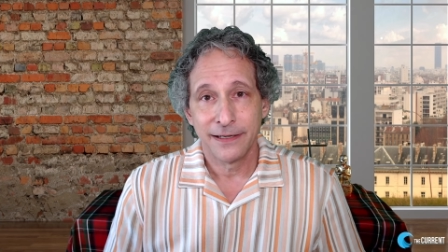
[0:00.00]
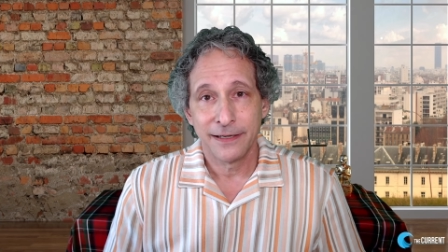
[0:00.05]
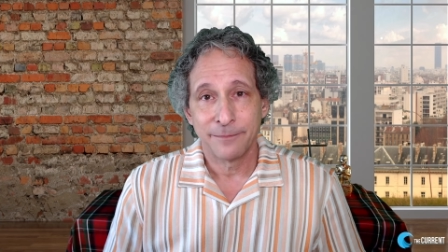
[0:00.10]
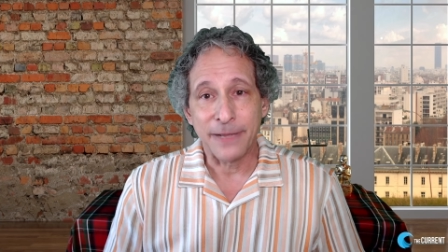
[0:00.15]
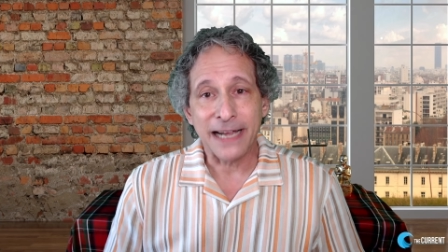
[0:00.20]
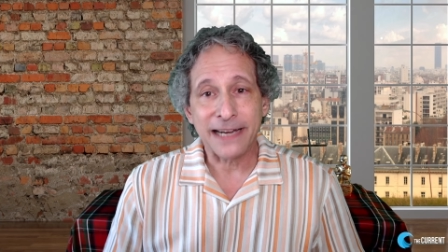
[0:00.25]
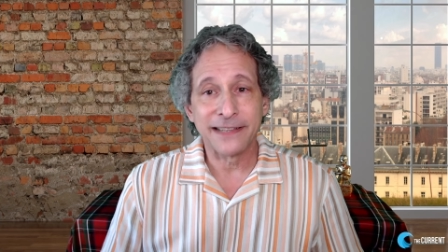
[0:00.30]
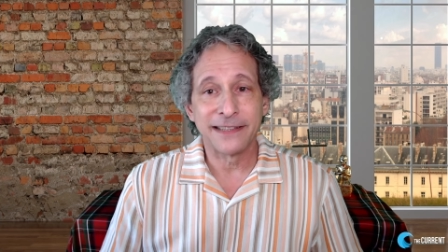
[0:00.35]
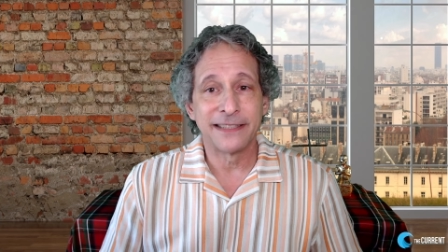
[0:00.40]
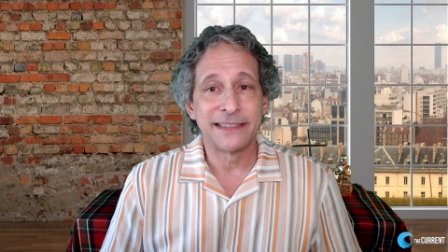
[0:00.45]

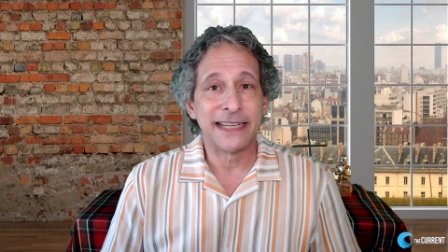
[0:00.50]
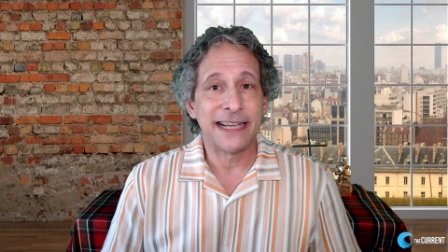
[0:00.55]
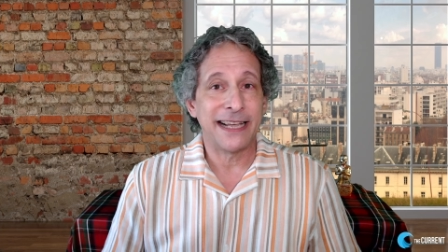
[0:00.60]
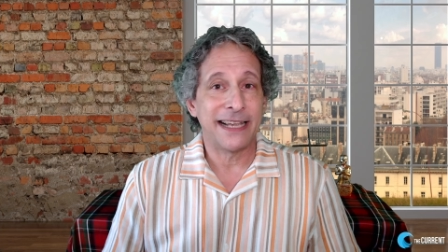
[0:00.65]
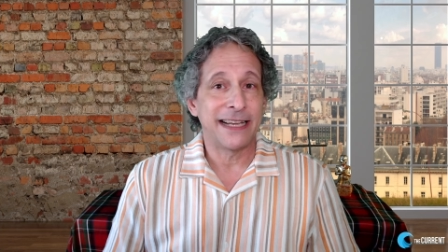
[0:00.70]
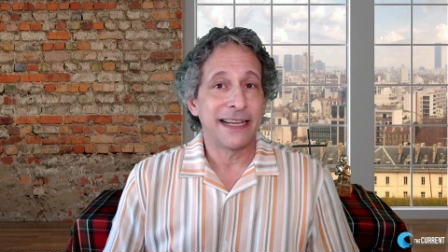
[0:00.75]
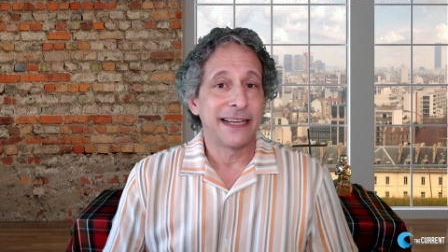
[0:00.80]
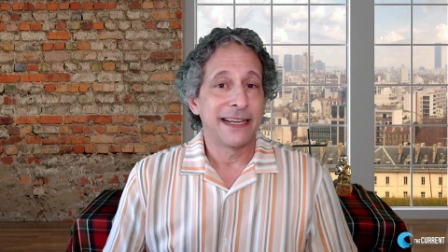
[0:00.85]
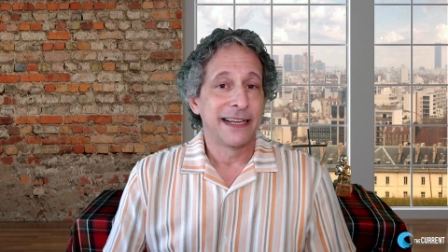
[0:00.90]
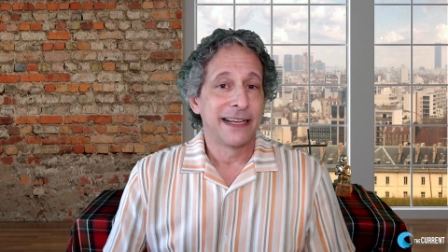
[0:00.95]
Back in the
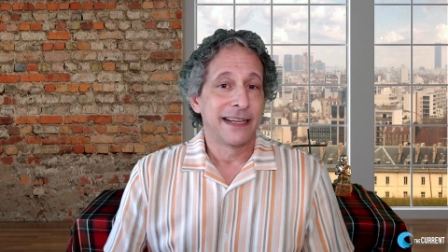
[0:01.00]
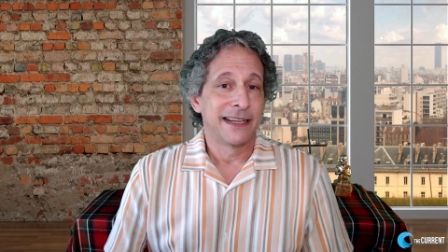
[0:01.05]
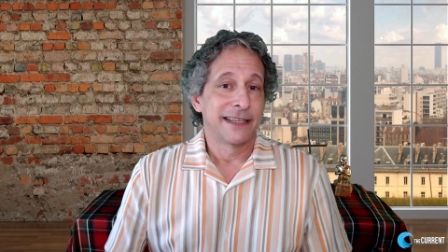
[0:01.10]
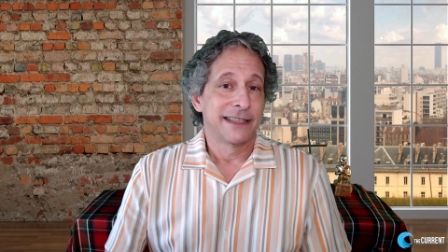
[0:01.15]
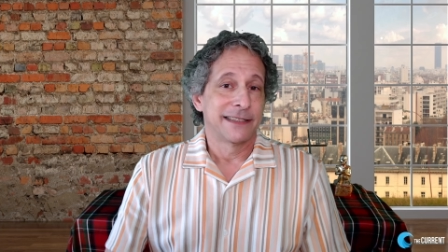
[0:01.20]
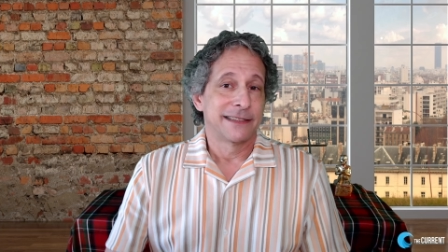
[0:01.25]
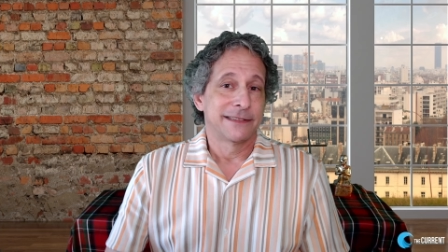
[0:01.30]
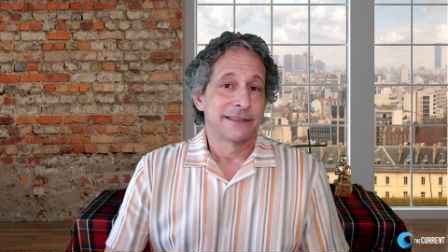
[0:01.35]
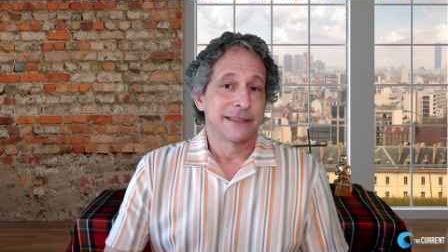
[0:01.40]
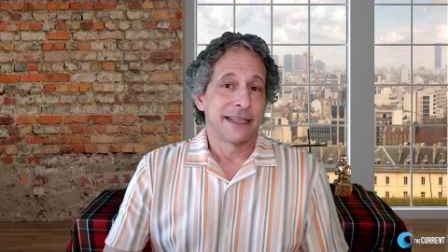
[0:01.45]
day,
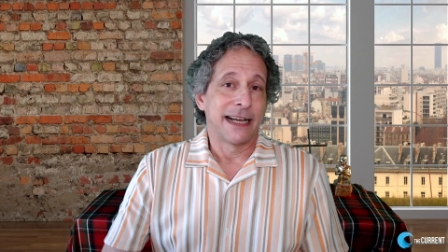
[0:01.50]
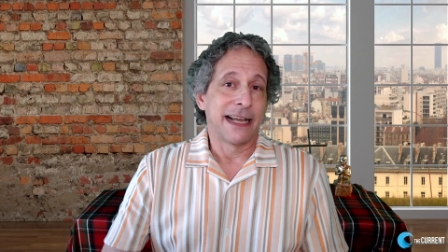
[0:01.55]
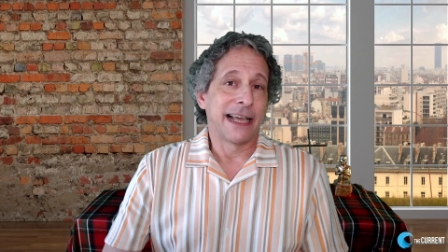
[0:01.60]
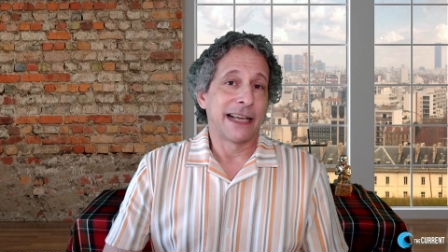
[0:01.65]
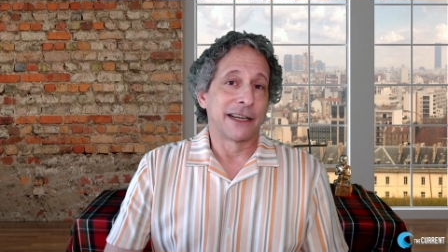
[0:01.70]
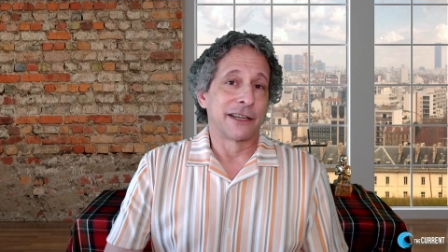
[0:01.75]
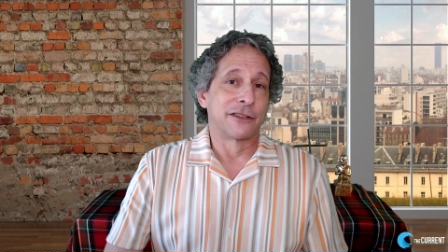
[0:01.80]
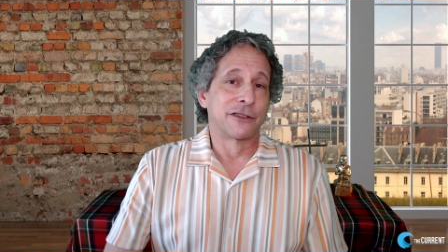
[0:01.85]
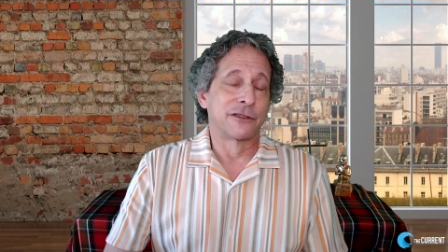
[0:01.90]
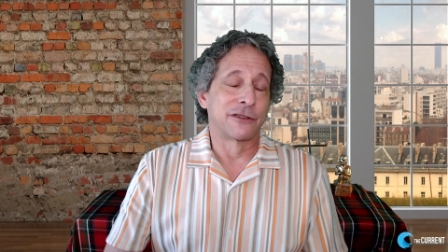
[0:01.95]
I
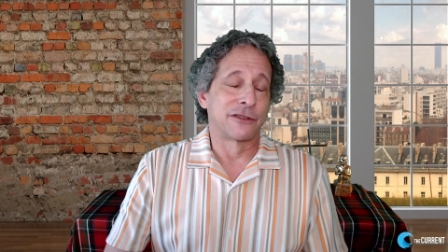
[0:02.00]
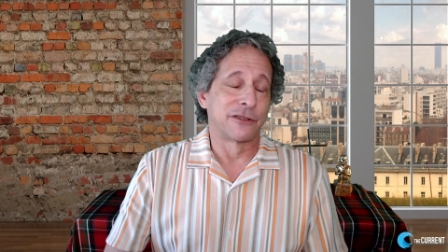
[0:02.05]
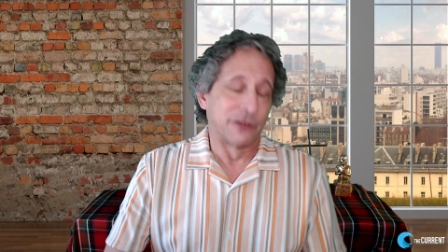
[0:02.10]
had a